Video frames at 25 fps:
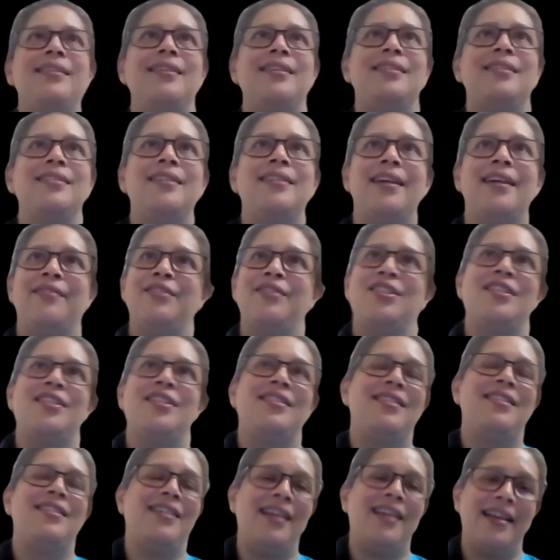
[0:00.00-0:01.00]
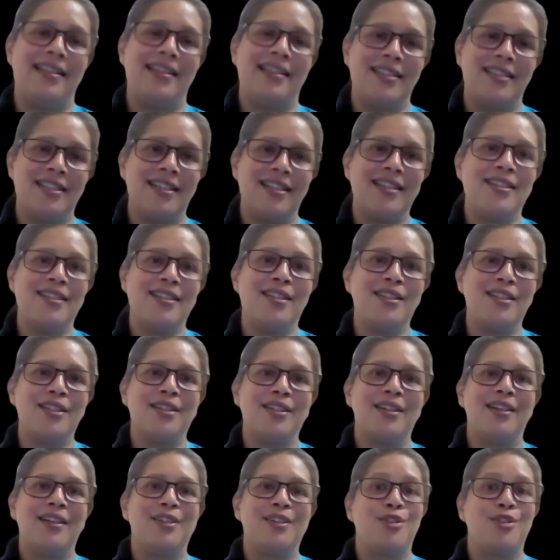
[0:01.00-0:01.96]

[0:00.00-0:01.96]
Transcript: that diversity exists.